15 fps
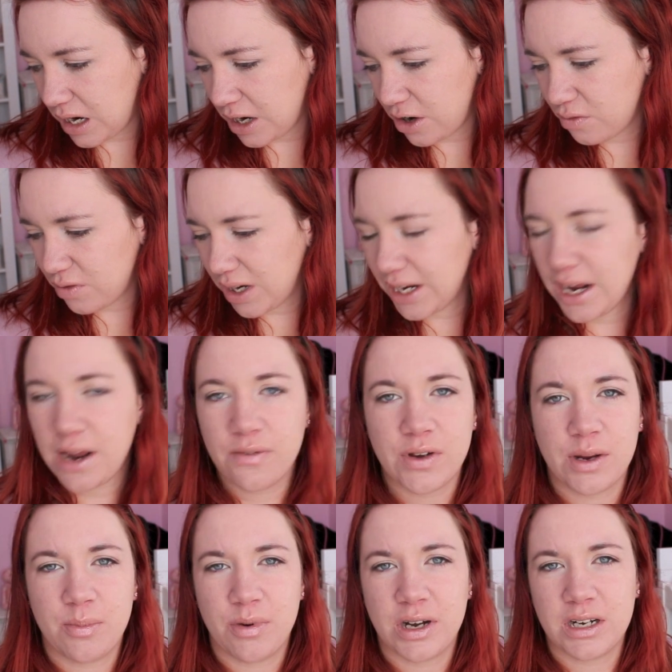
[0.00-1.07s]
I don't really have
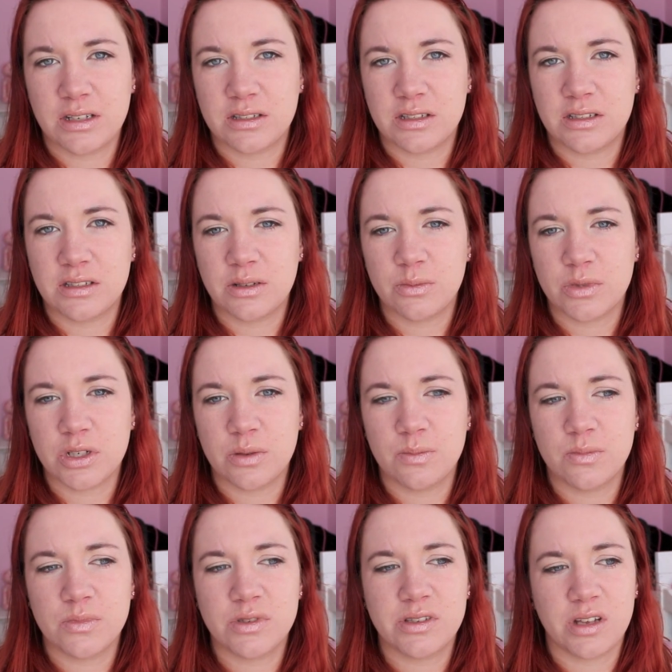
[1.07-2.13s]
any pregnancy
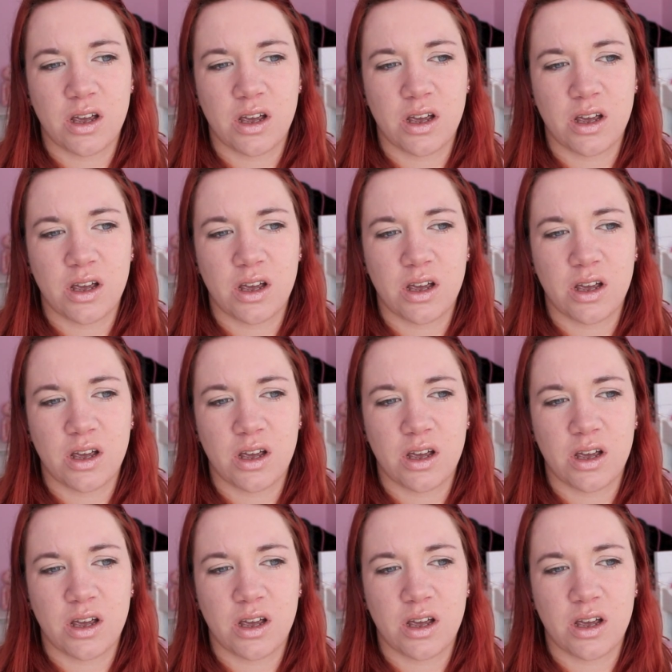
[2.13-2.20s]
symptoms.